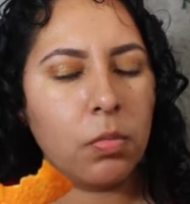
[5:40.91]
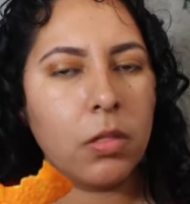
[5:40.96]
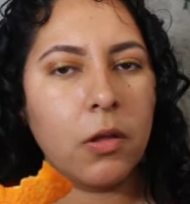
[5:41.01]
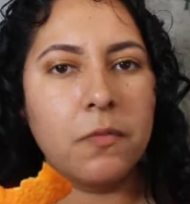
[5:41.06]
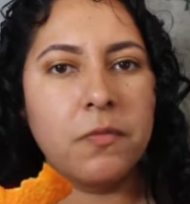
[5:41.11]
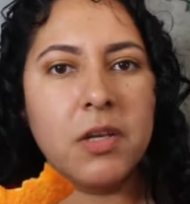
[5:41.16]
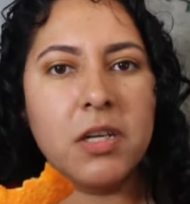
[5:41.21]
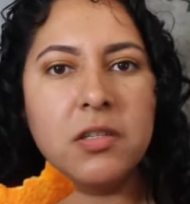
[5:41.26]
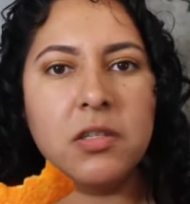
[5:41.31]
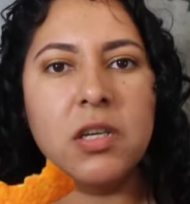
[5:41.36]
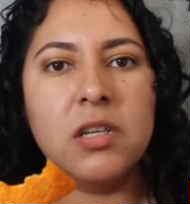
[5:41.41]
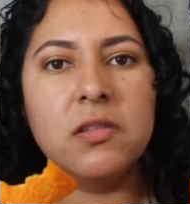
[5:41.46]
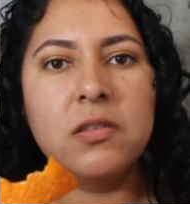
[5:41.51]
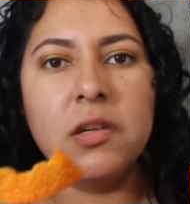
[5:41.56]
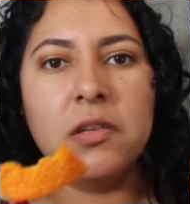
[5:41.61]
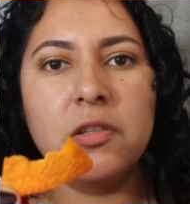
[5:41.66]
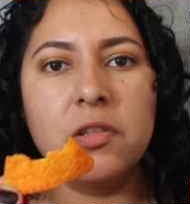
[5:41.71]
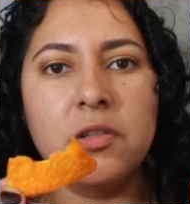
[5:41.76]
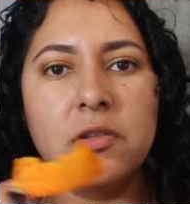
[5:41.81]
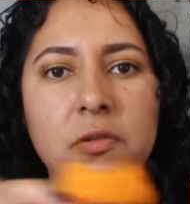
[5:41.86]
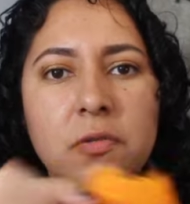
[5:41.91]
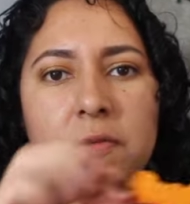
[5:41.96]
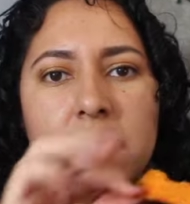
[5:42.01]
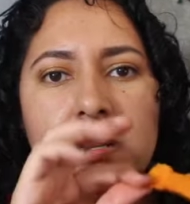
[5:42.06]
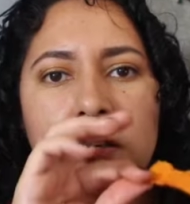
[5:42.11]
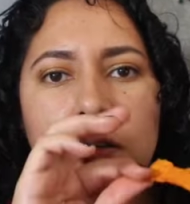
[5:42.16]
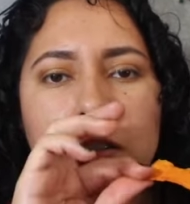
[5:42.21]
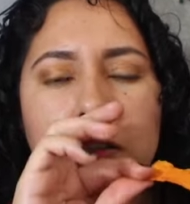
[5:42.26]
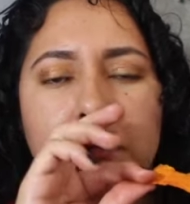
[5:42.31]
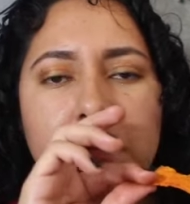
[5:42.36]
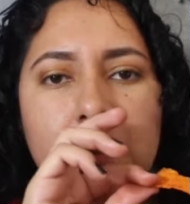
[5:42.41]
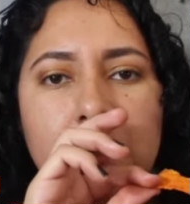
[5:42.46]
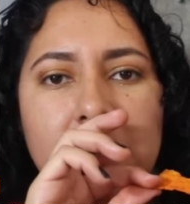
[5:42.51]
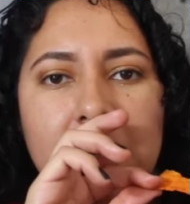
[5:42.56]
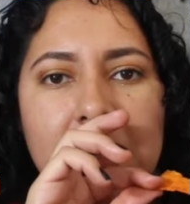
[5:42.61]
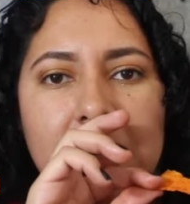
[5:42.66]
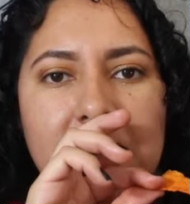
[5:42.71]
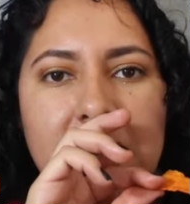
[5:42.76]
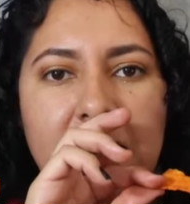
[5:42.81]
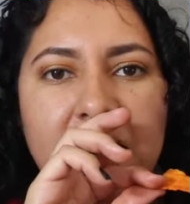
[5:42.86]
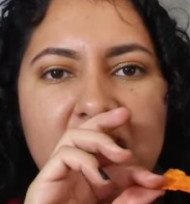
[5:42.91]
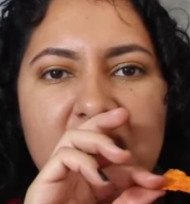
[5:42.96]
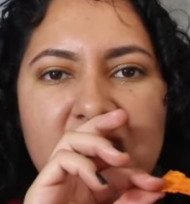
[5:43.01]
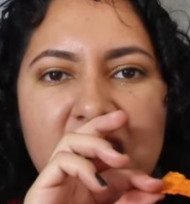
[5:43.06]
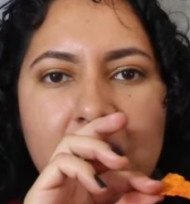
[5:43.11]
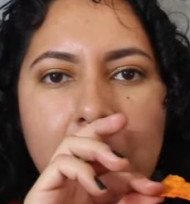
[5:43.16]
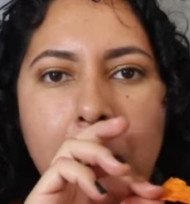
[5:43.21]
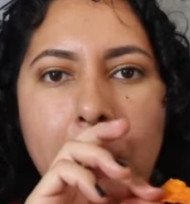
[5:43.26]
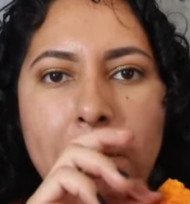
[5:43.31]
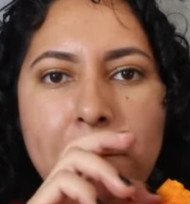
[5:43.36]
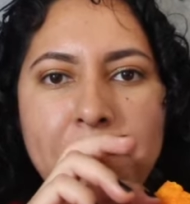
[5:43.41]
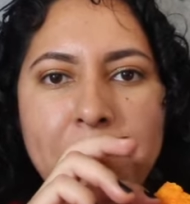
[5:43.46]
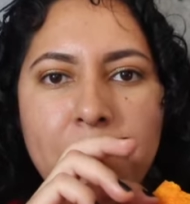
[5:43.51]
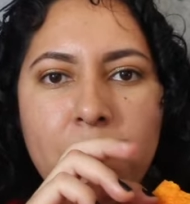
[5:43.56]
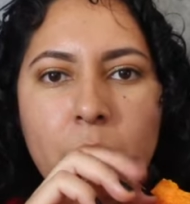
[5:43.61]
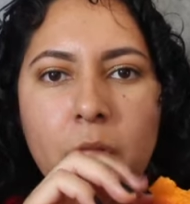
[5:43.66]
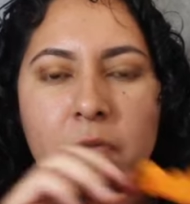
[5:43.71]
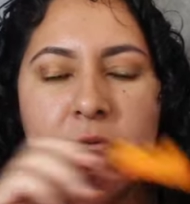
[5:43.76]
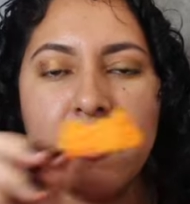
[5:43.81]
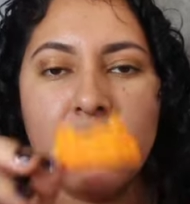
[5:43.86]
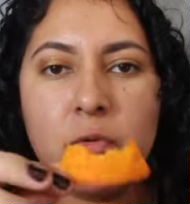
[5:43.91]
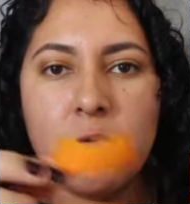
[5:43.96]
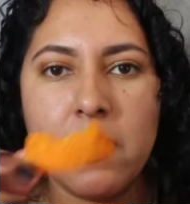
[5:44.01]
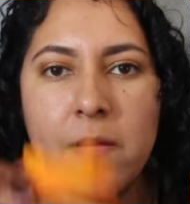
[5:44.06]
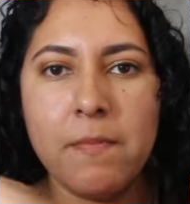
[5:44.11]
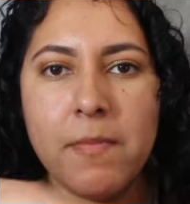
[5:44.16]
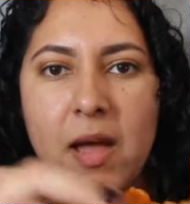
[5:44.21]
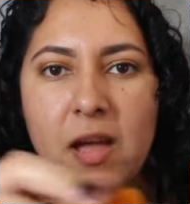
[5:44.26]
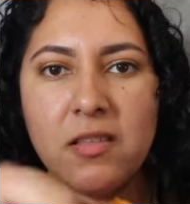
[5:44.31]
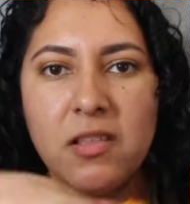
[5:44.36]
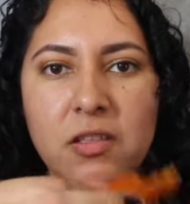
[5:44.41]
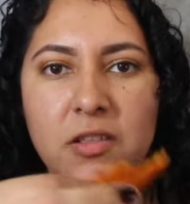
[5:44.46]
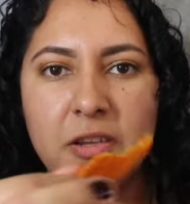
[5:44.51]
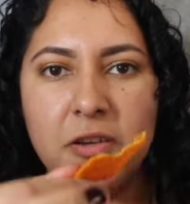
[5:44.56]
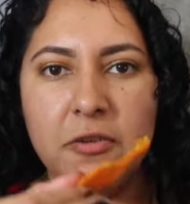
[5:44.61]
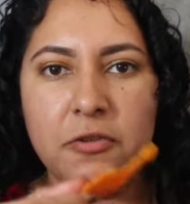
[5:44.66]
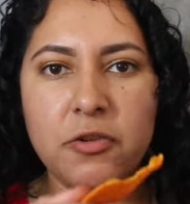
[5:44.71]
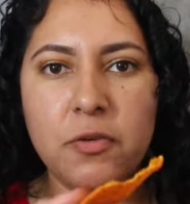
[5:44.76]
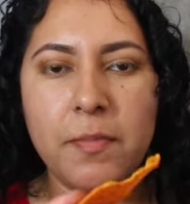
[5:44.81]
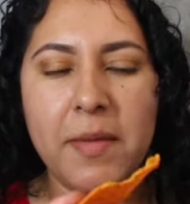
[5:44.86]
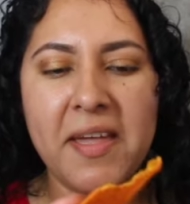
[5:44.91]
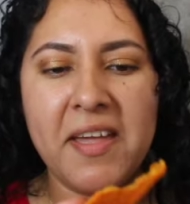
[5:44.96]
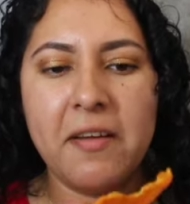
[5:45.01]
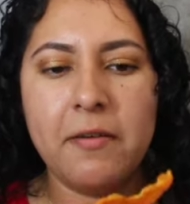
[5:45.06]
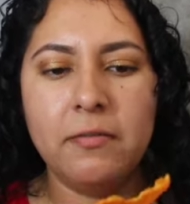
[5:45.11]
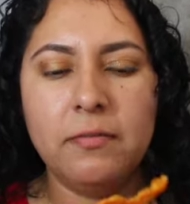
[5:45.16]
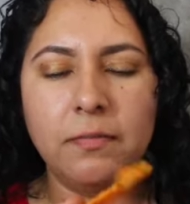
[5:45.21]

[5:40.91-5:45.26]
They taste like the Doritos from salsa verde, the green bag that they used to make.